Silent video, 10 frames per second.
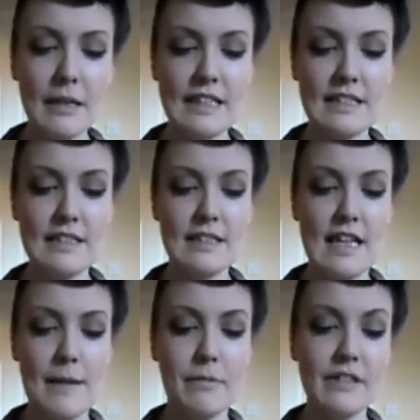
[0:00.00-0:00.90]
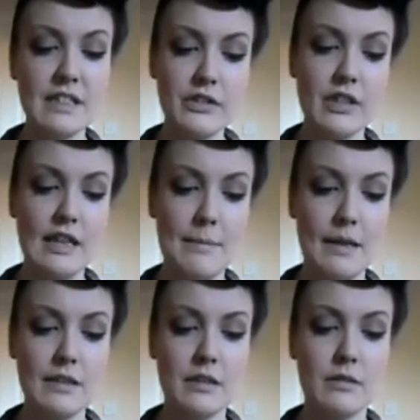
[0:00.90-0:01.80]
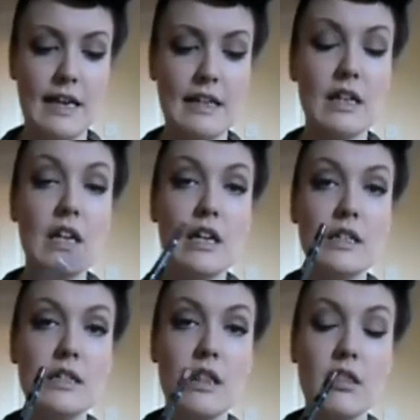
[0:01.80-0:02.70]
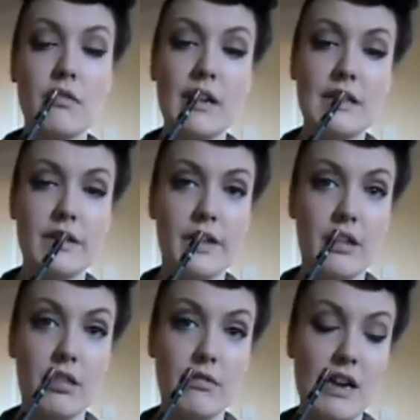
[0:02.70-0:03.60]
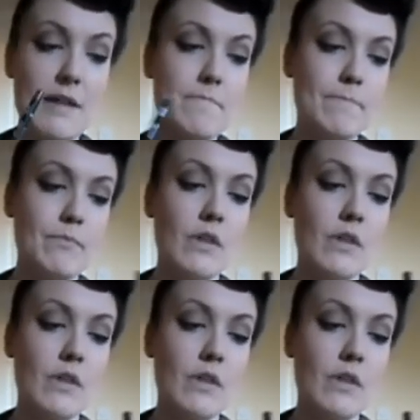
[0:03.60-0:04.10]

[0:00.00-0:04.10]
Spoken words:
But this is their Precision Lip Pencil in 303,